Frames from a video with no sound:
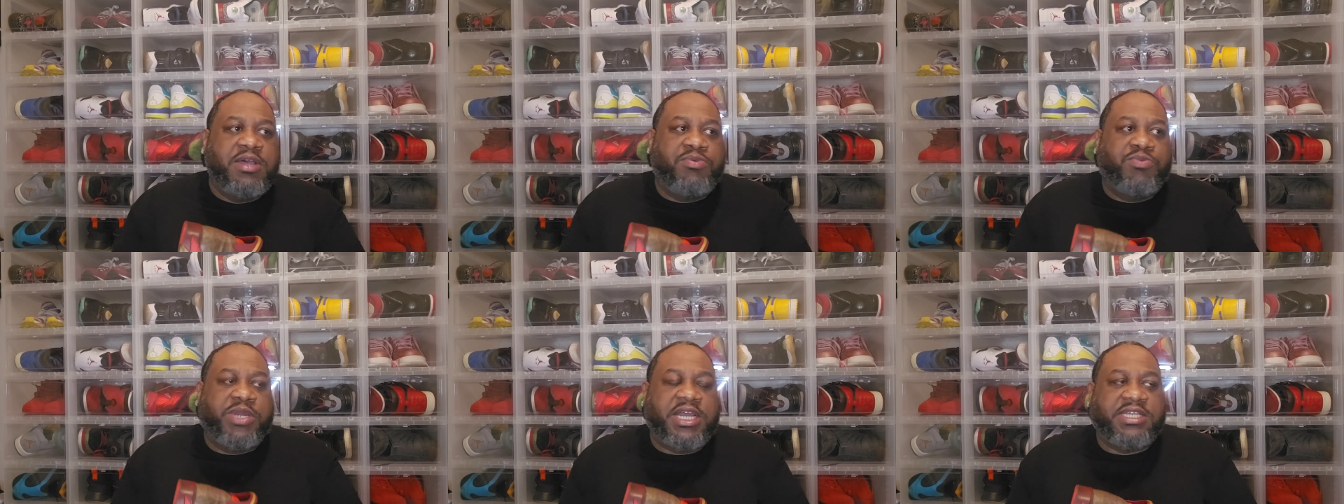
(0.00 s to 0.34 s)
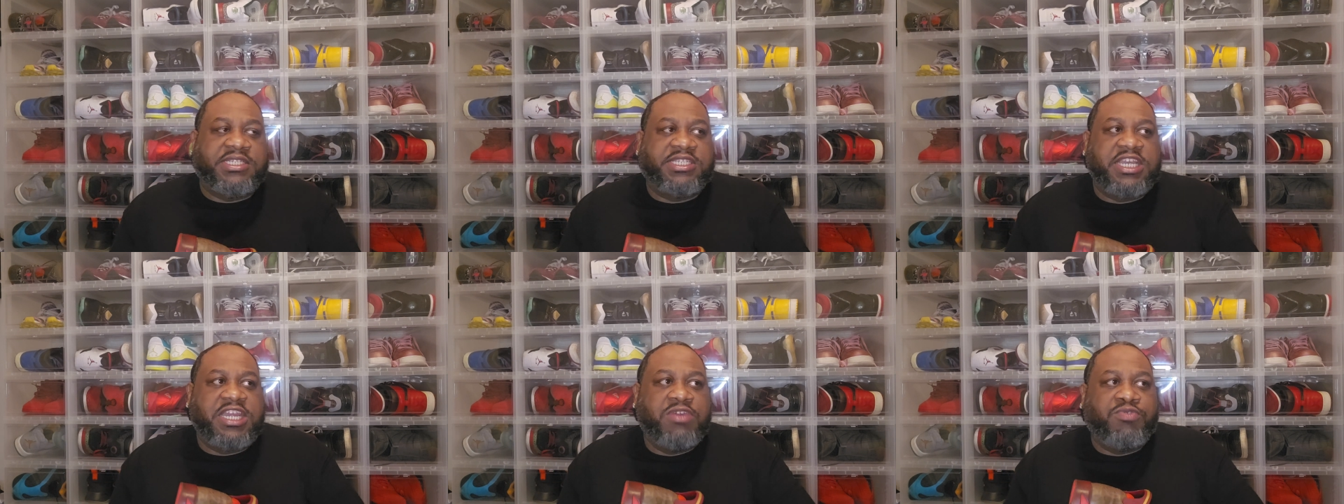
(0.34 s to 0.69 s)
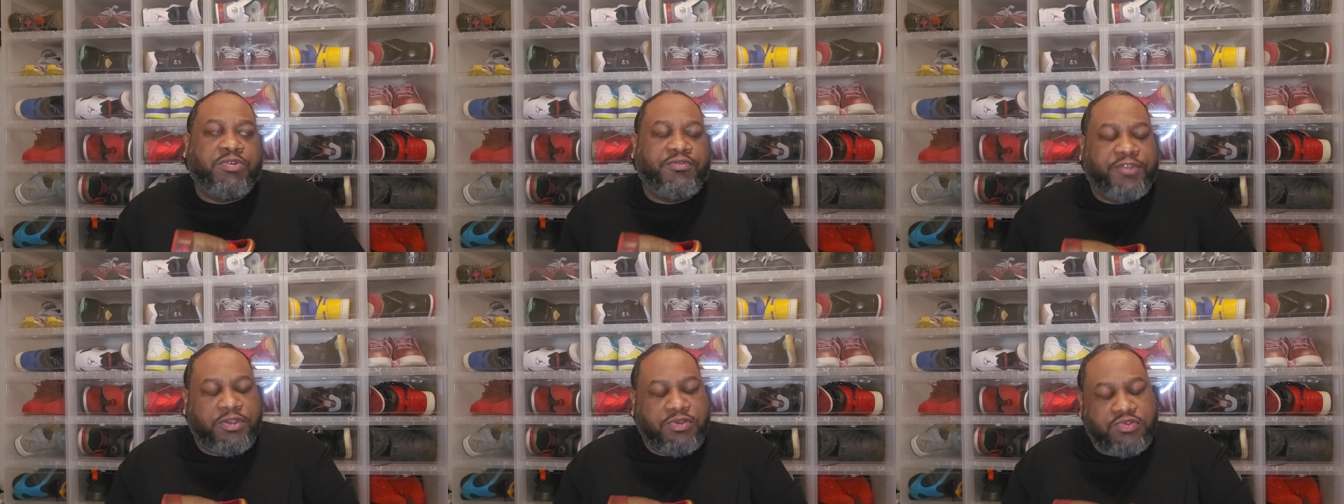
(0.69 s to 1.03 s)
When I seen
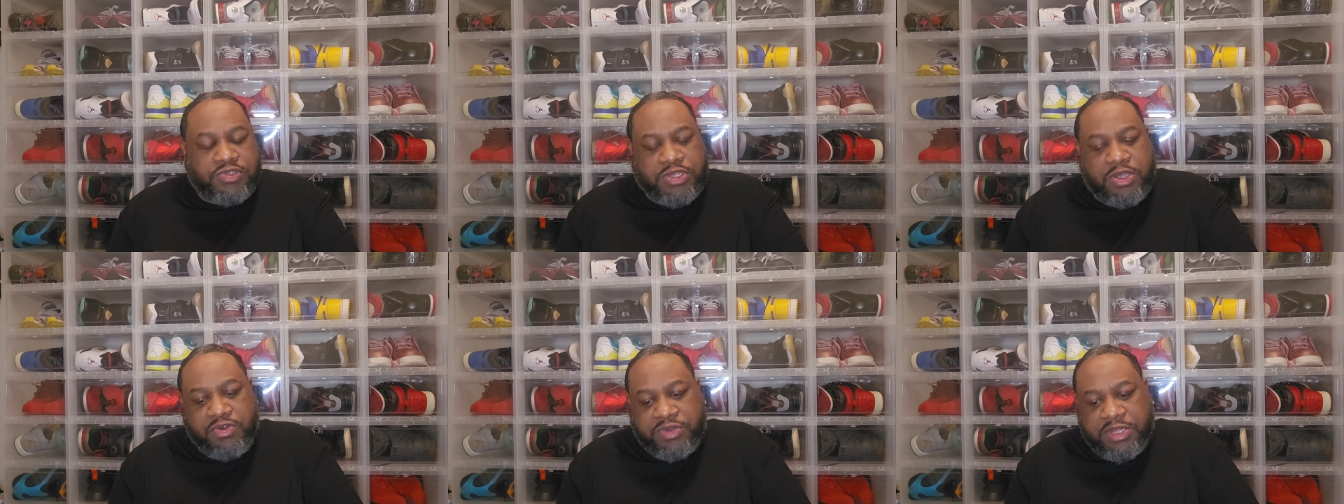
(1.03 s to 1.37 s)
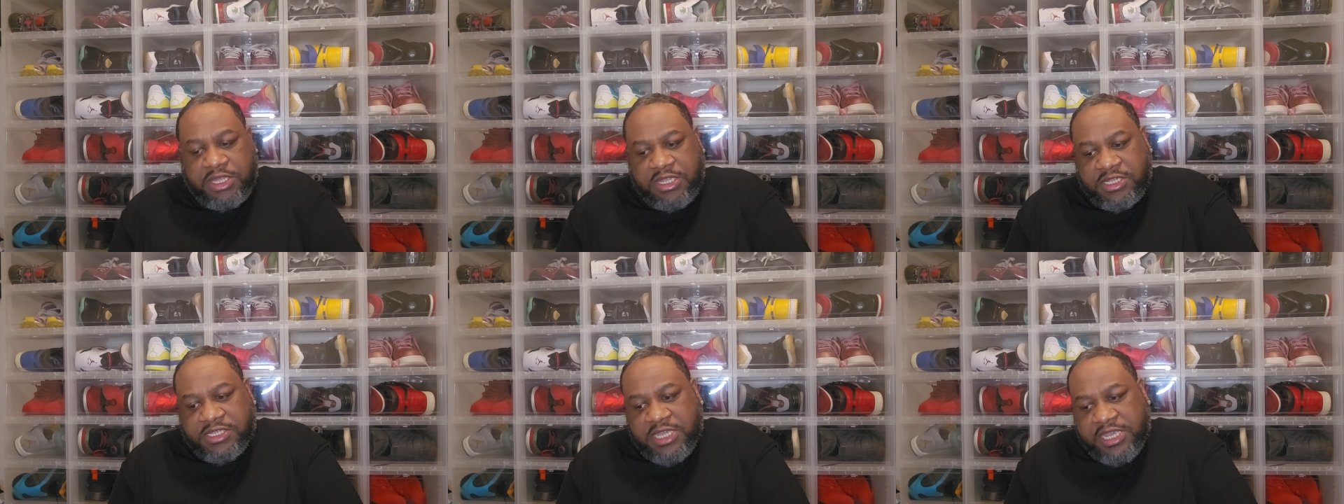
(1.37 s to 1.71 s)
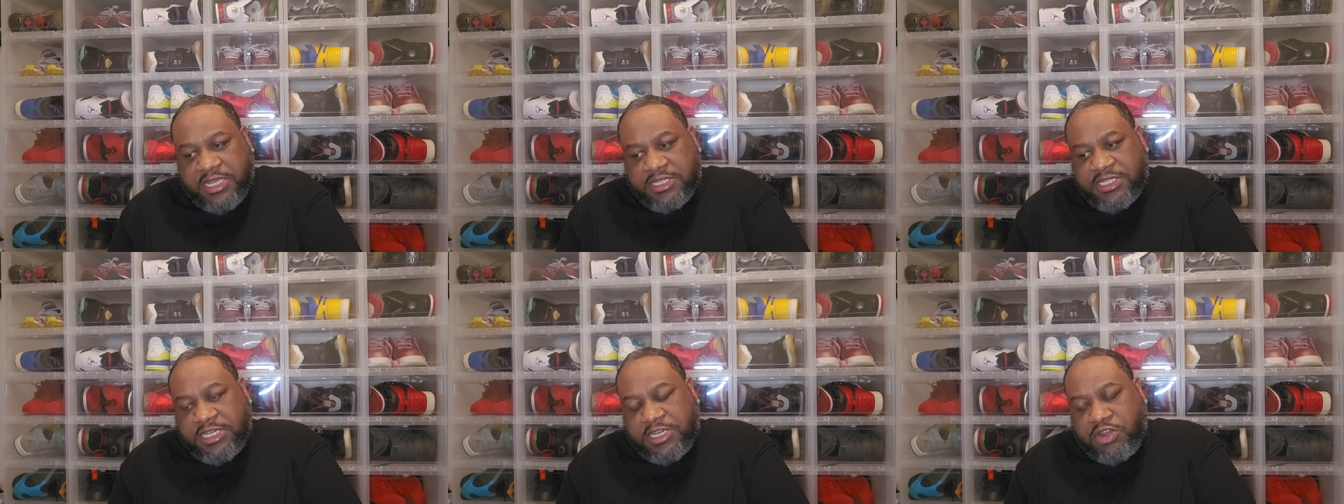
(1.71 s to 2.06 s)
reviews on these, I
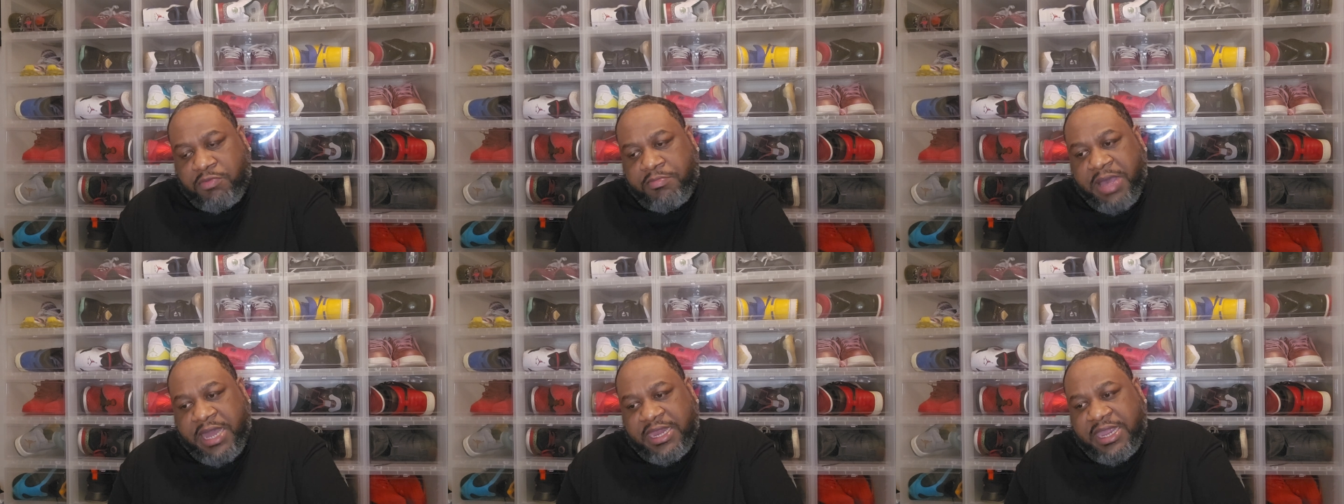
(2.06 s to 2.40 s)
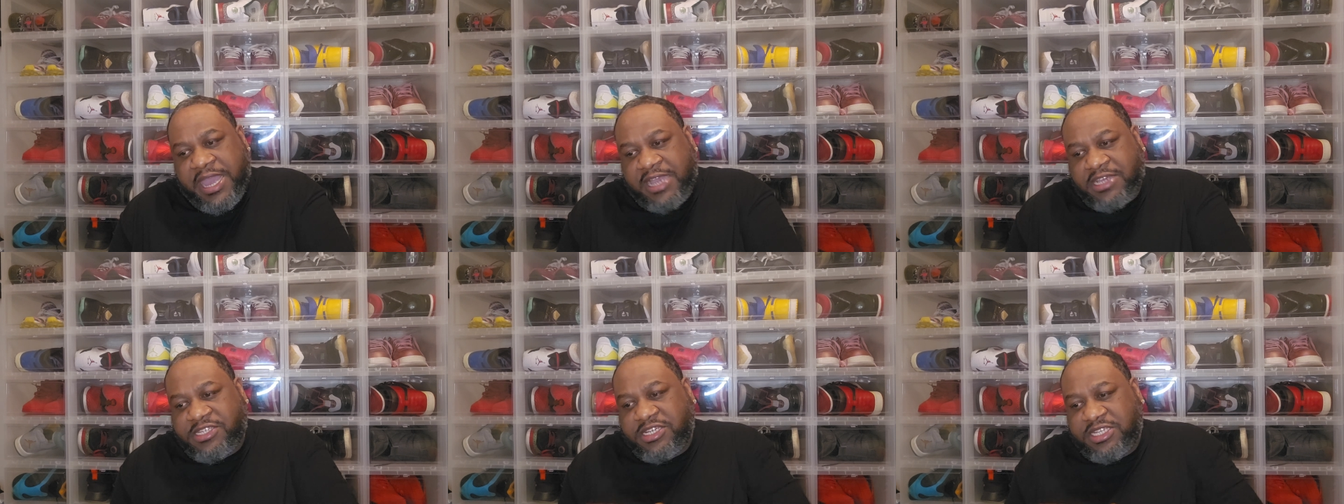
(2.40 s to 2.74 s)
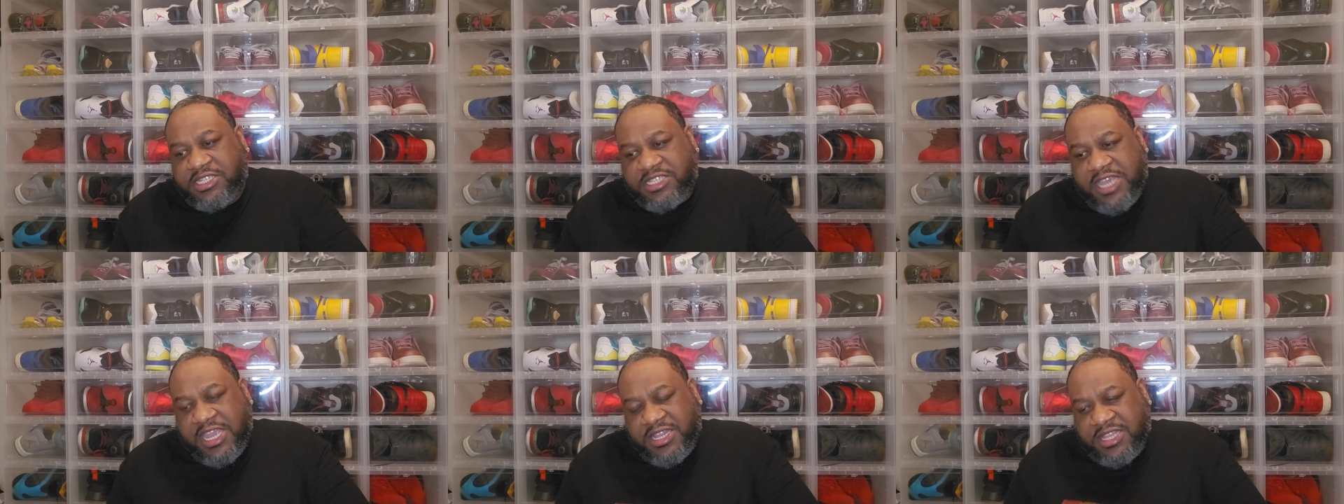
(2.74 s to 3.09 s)
ain't see nobody actually
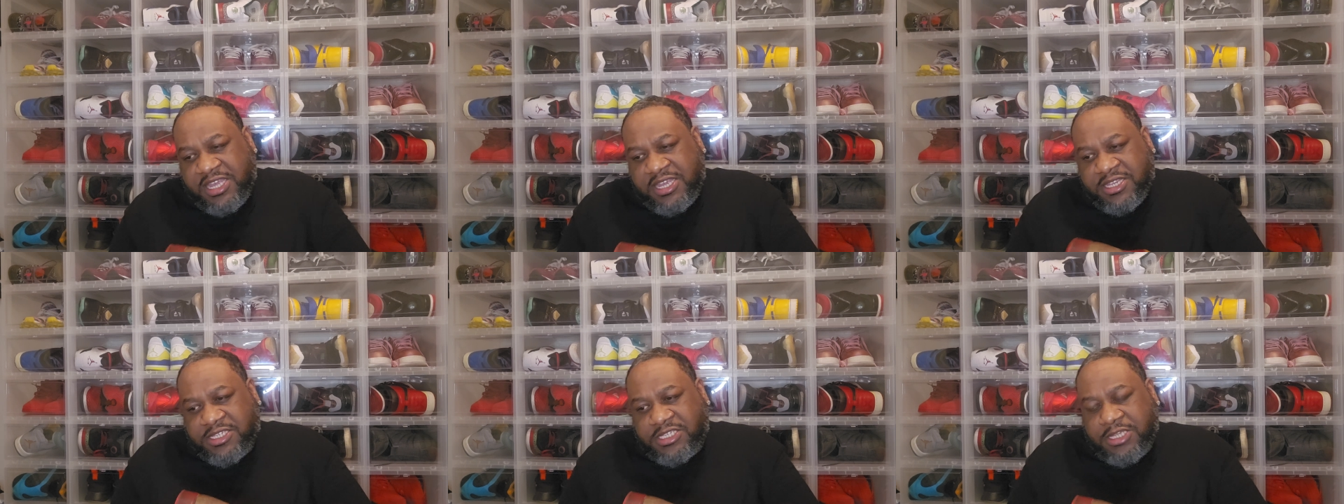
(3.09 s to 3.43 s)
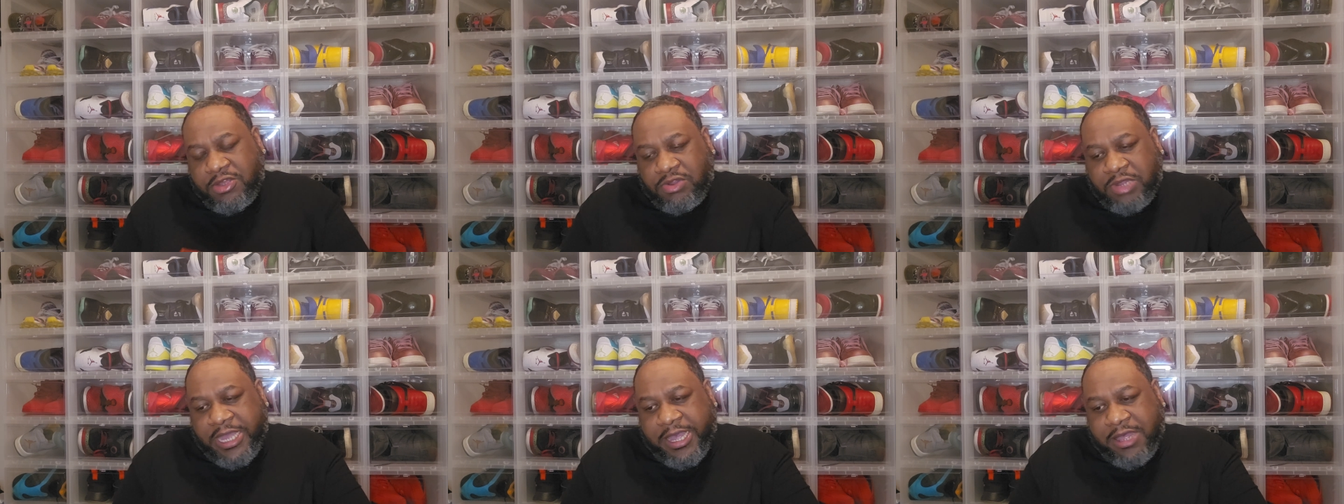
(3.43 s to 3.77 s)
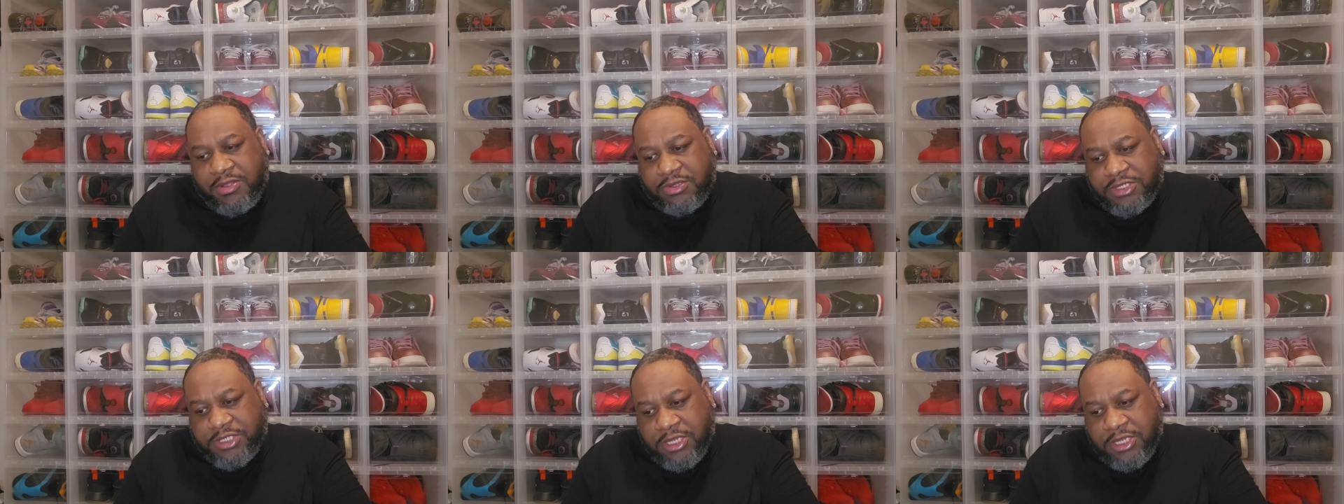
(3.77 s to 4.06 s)
take the insole out.